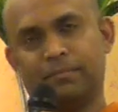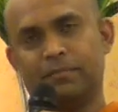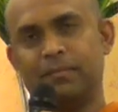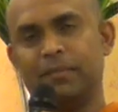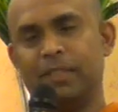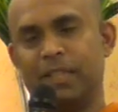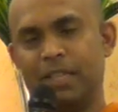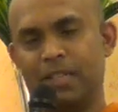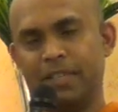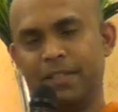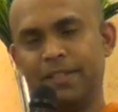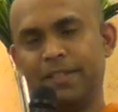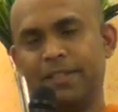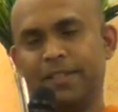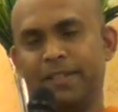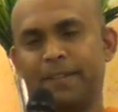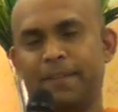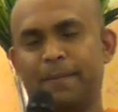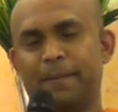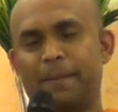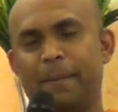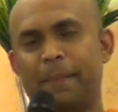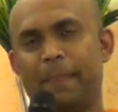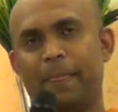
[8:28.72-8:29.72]

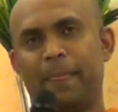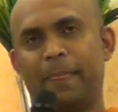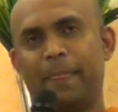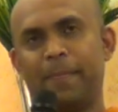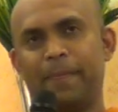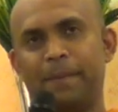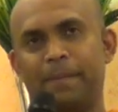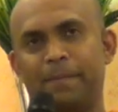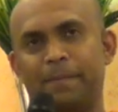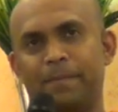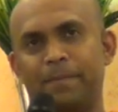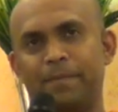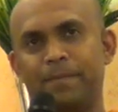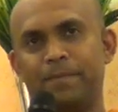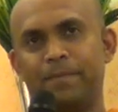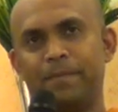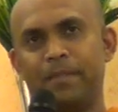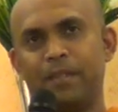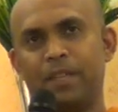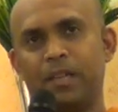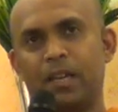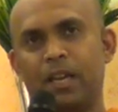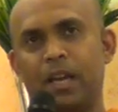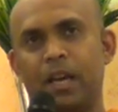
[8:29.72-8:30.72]
Yes.
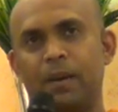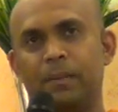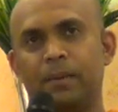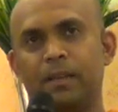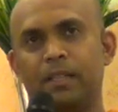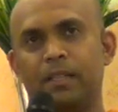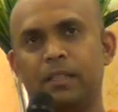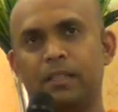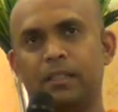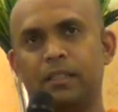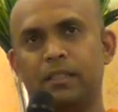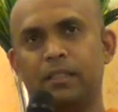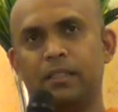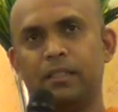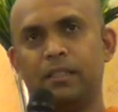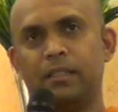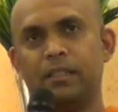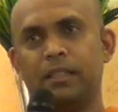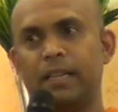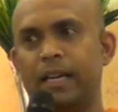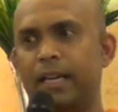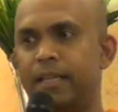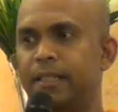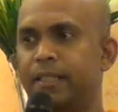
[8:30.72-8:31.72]
How about
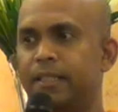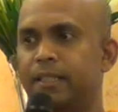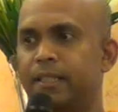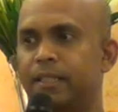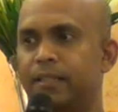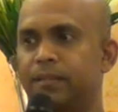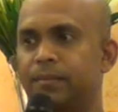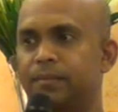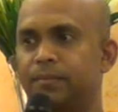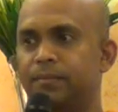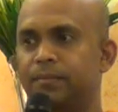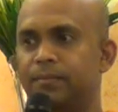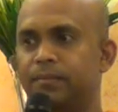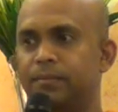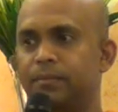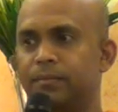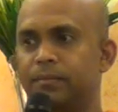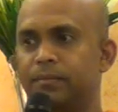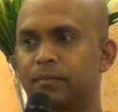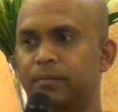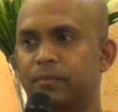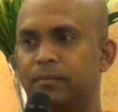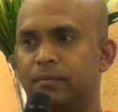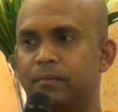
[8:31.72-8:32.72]
digestion?
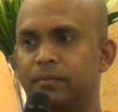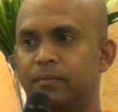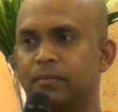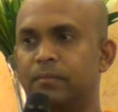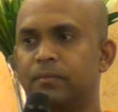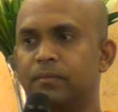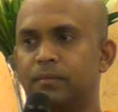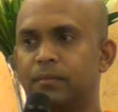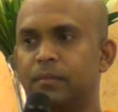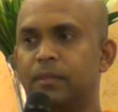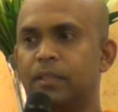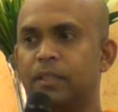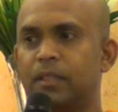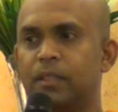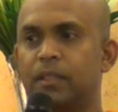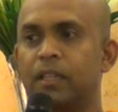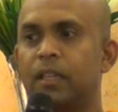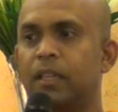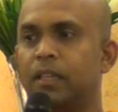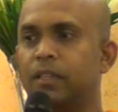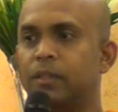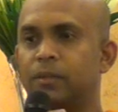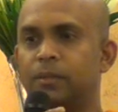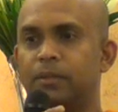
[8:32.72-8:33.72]

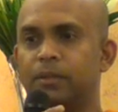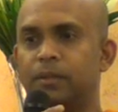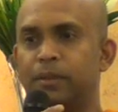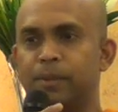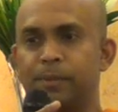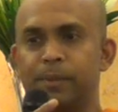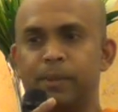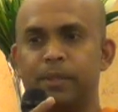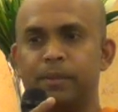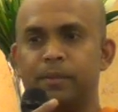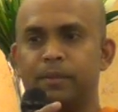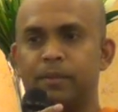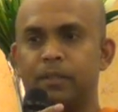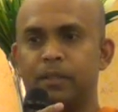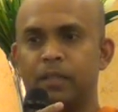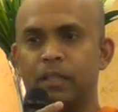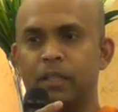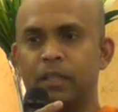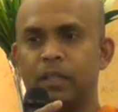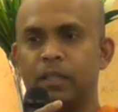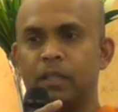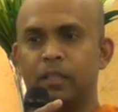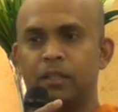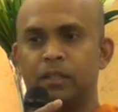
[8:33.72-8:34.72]
Yeah, no,
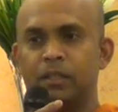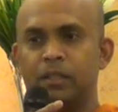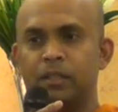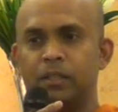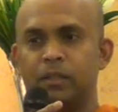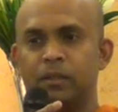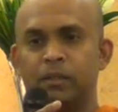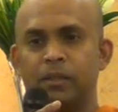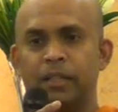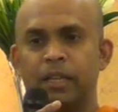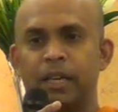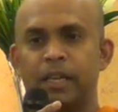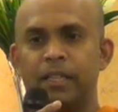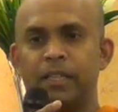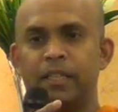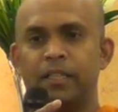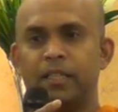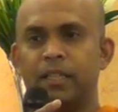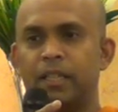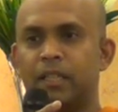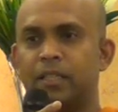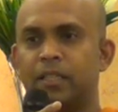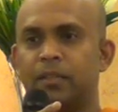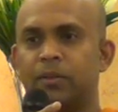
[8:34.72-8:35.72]
your
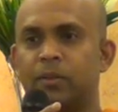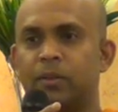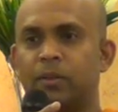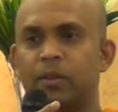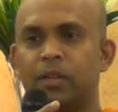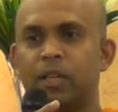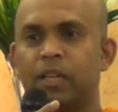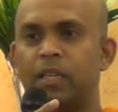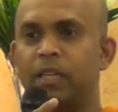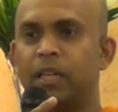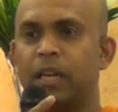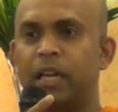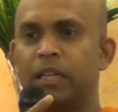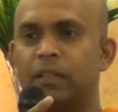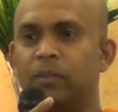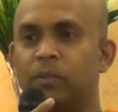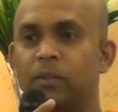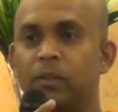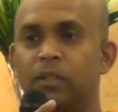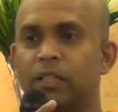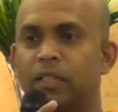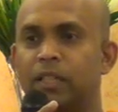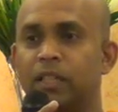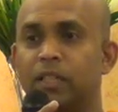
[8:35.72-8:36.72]
digestion is already at
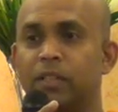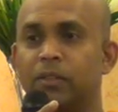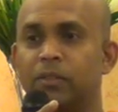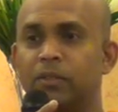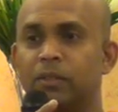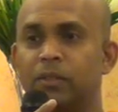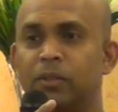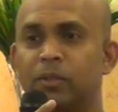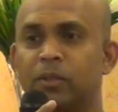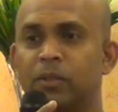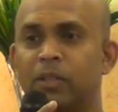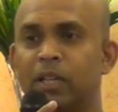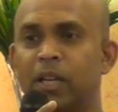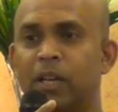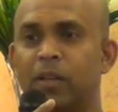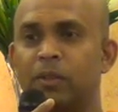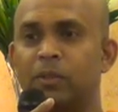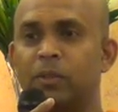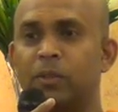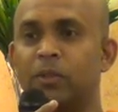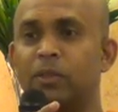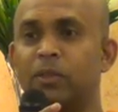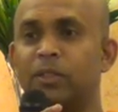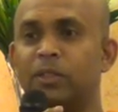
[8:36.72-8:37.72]
work, you don't have
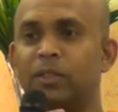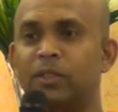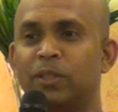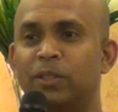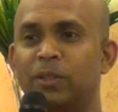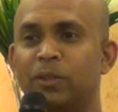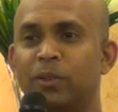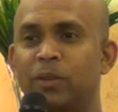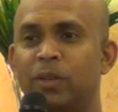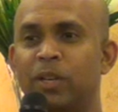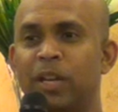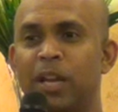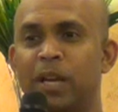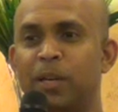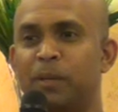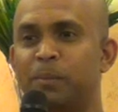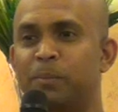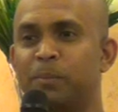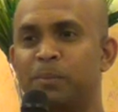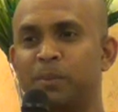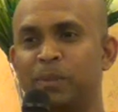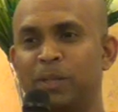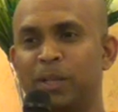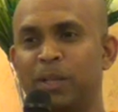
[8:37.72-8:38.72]
to control. You already have to
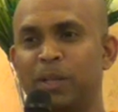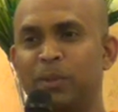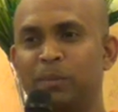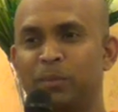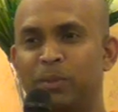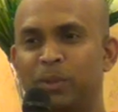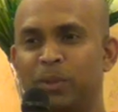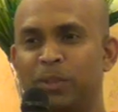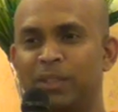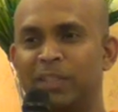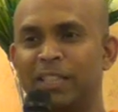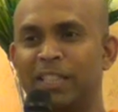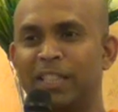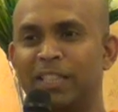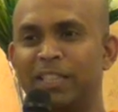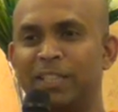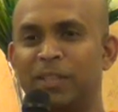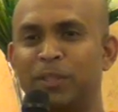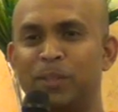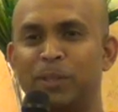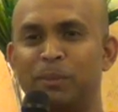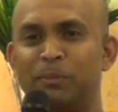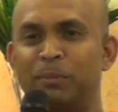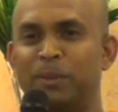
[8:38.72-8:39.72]
put things
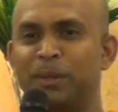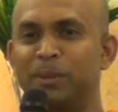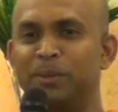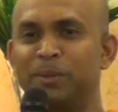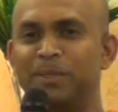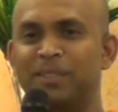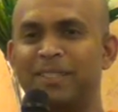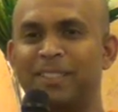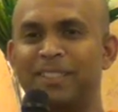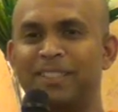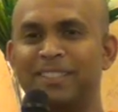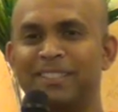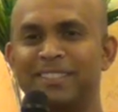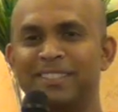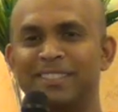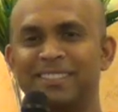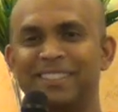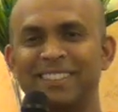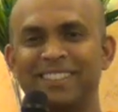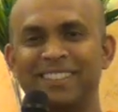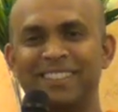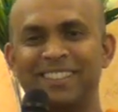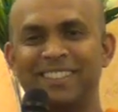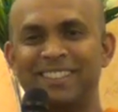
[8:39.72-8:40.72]
into your mouth and
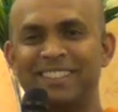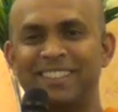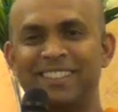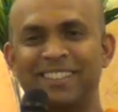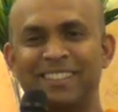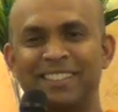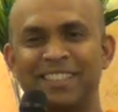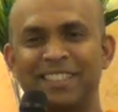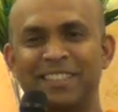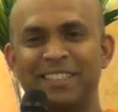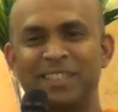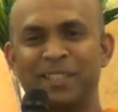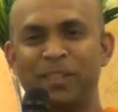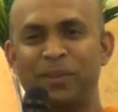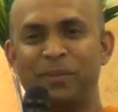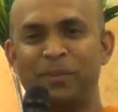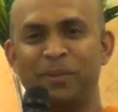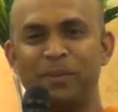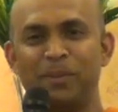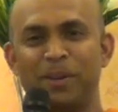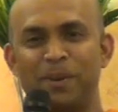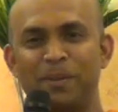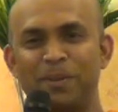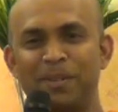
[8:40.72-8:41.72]
just stay a
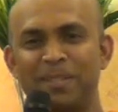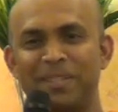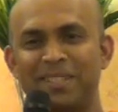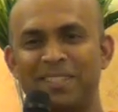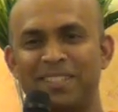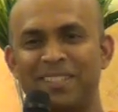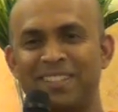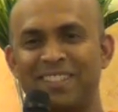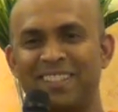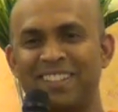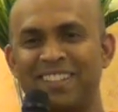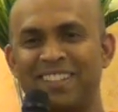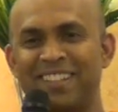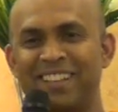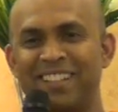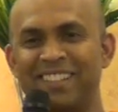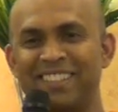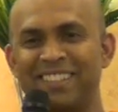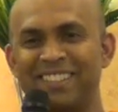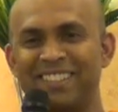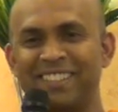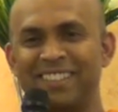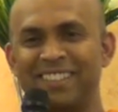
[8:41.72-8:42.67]
few hours, right?